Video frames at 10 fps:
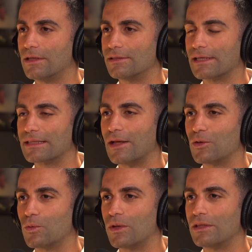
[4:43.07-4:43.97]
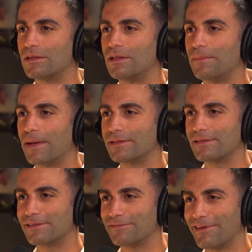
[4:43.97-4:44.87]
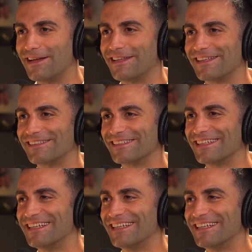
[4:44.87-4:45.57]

He's like, "Now you went and did the masters in finance